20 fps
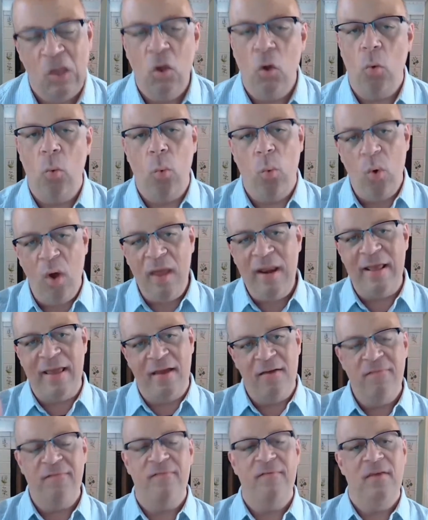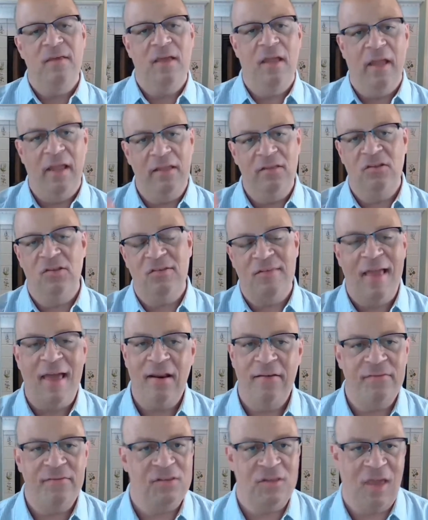What if instead
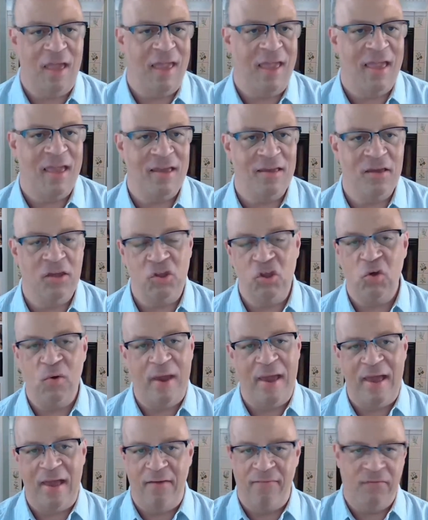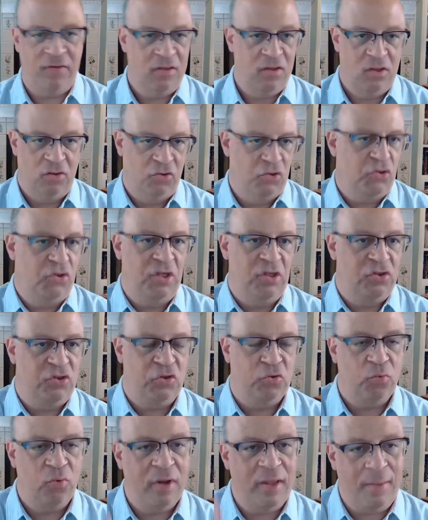of saying you have these
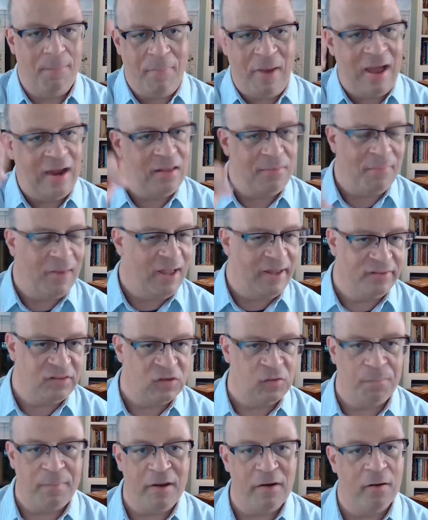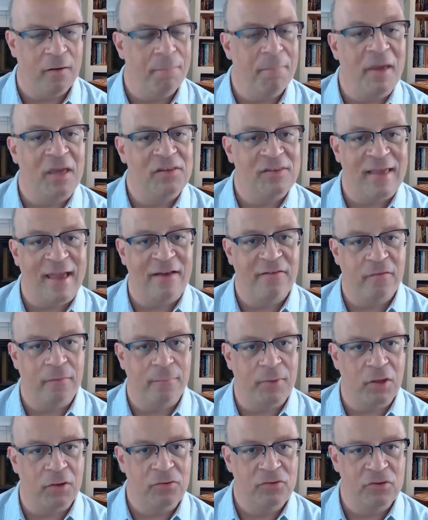3 body, mind, spirit base
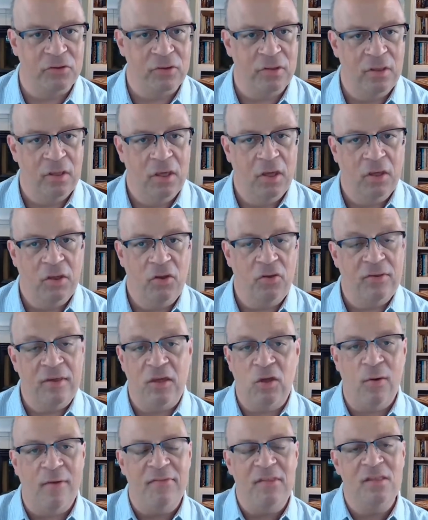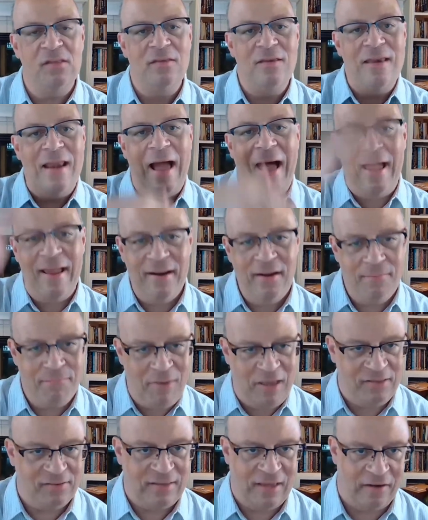attributes, you say you have these 9
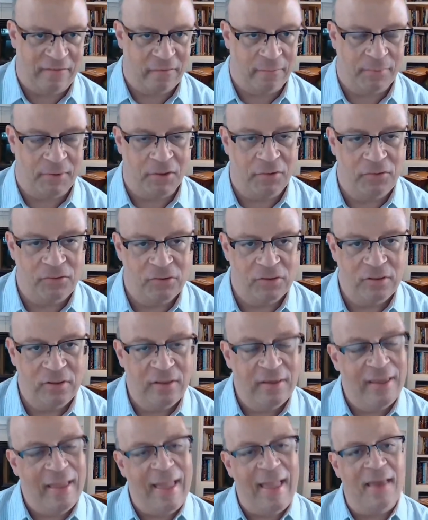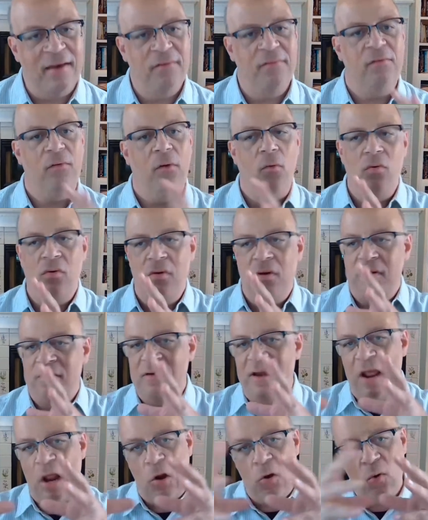base attributes, and
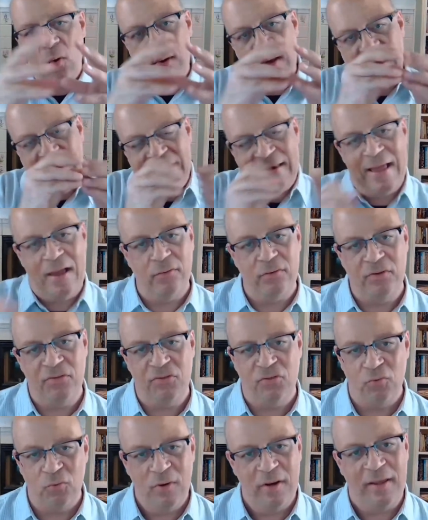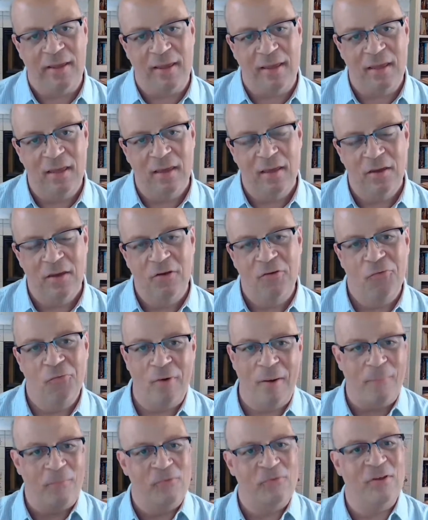narrowing it down to 3
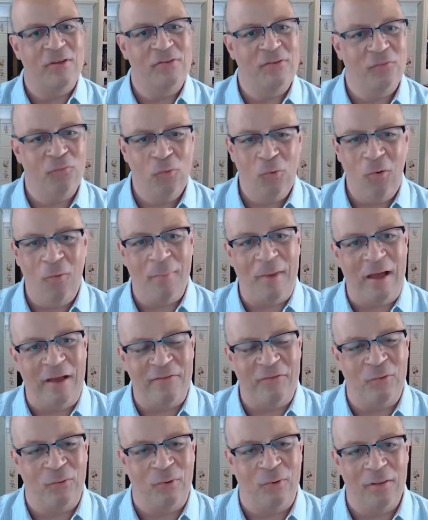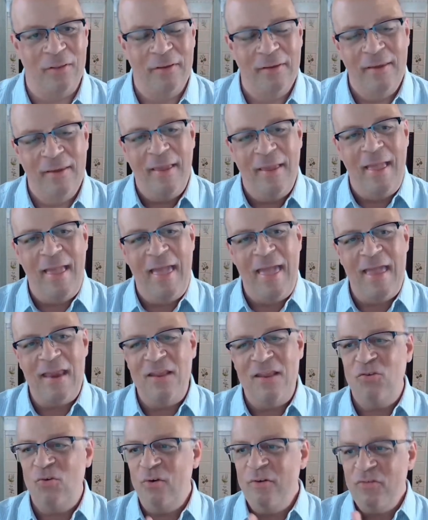represents a rule module? And
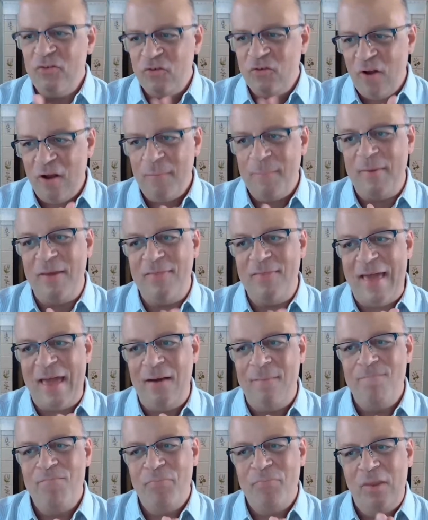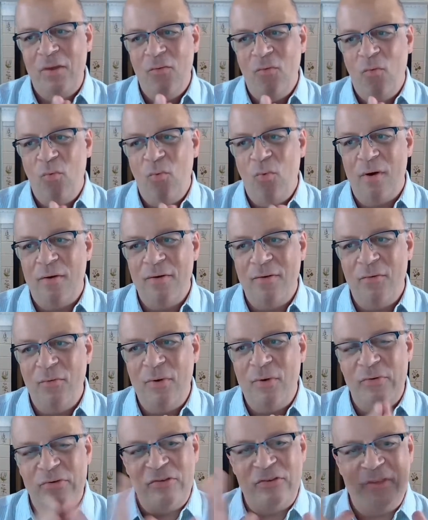it sort of struck me that
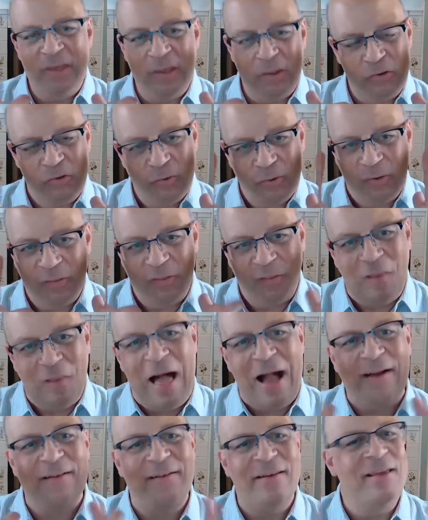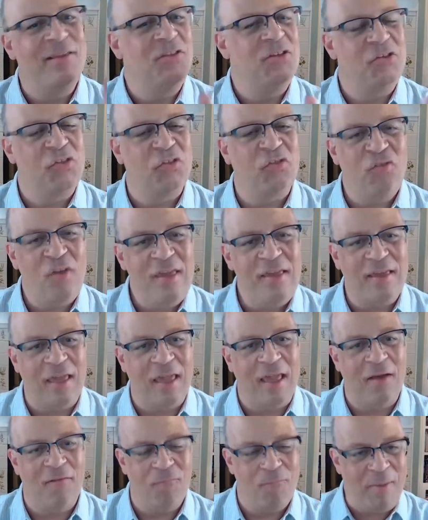we were still sort of locked in this
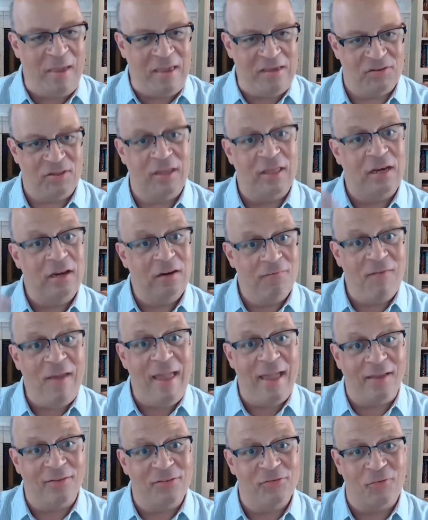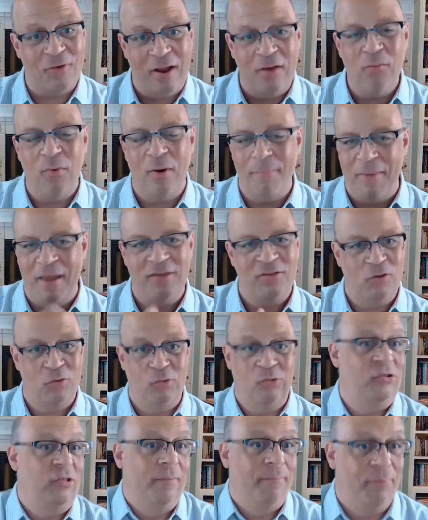thinking of basic and advanced, right? Where basic
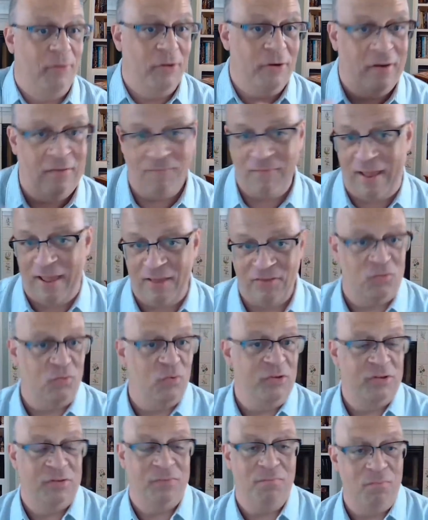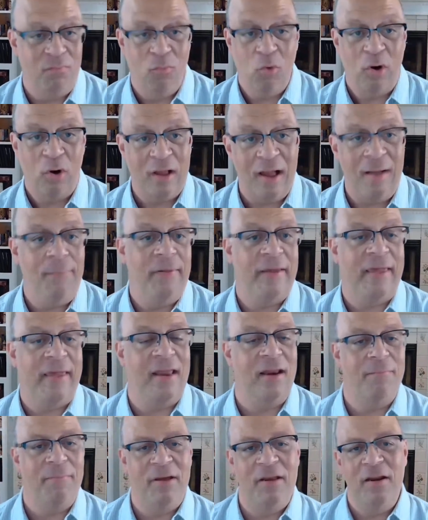was simpler and advanced was more
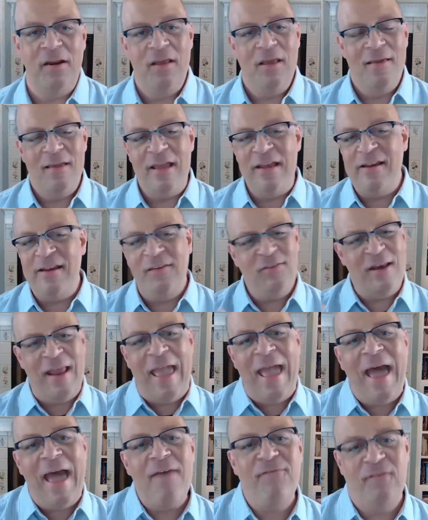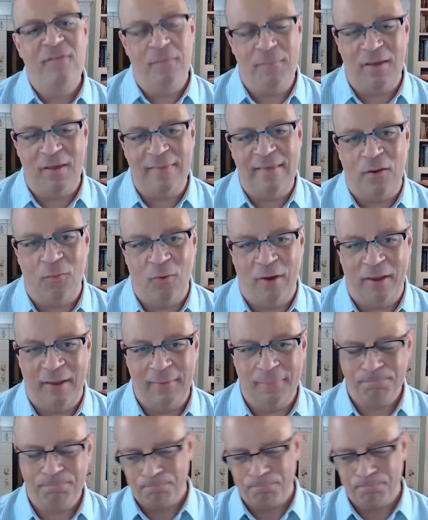complicated, but it doesn't have to be that way.